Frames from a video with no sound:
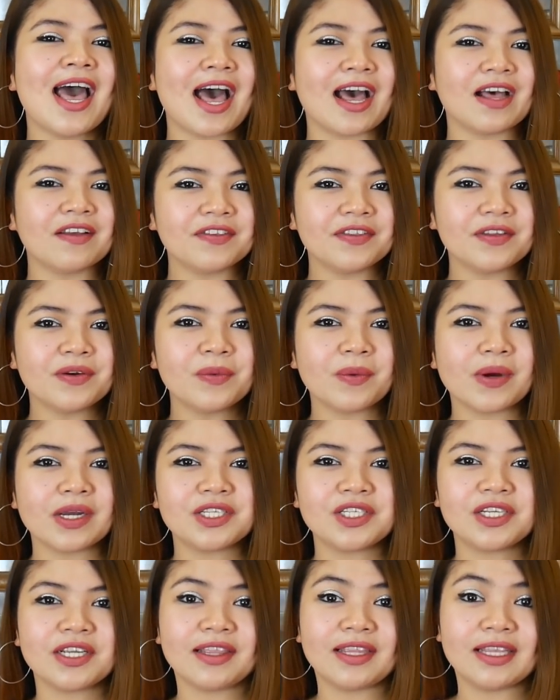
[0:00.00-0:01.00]
After
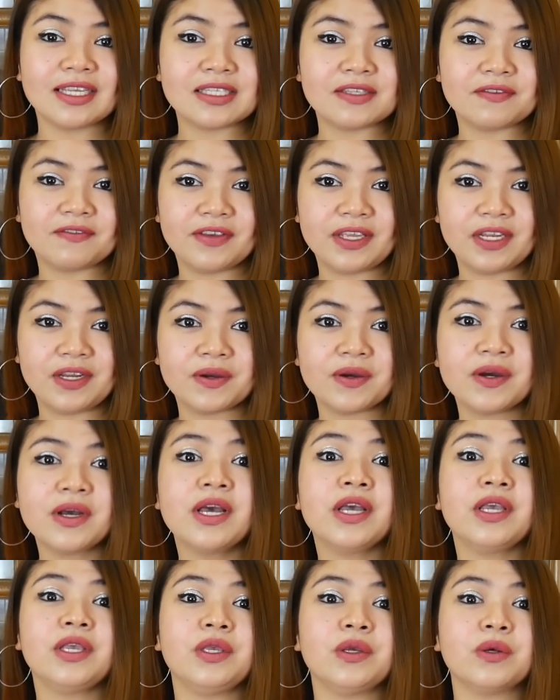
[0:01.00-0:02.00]
watching this video,
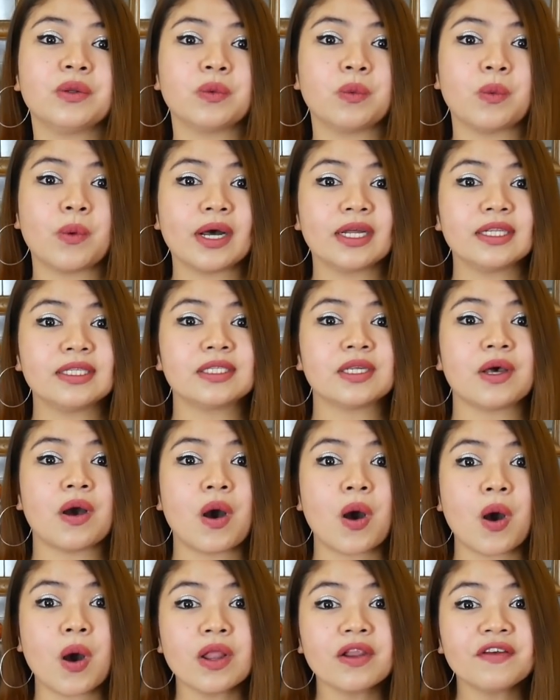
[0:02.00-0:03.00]
you'll want
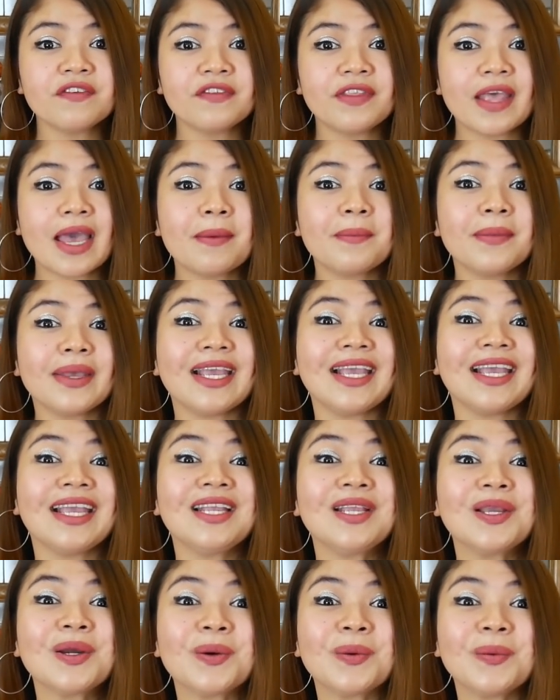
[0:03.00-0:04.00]
all of them
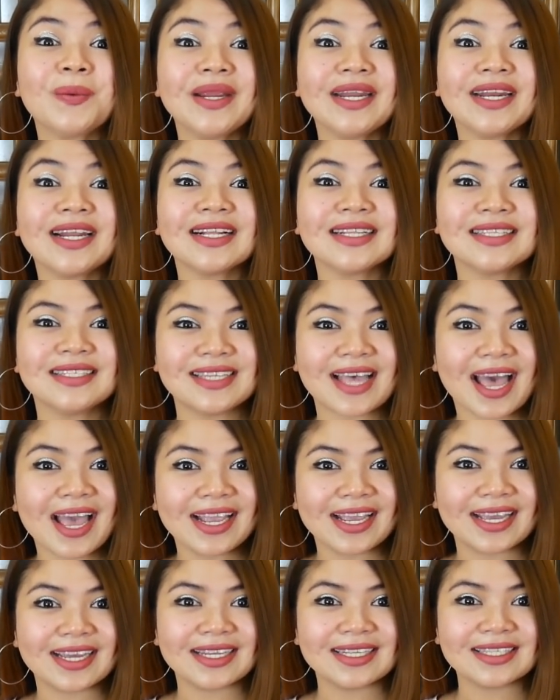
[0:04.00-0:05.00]
in your renal
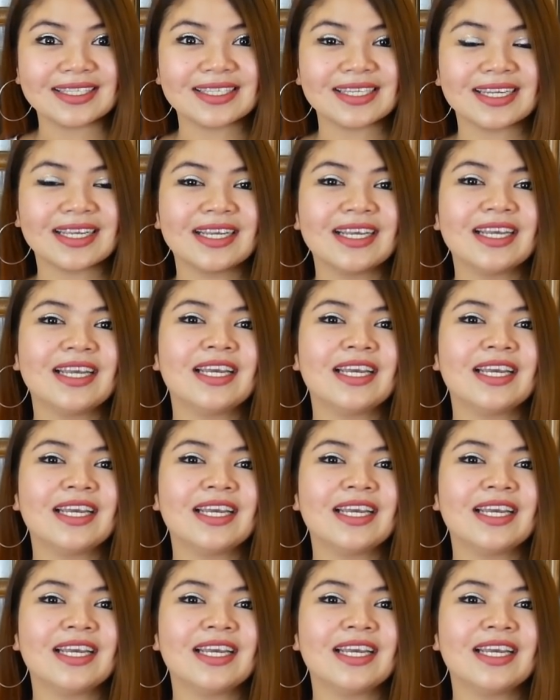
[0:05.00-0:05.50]
diet.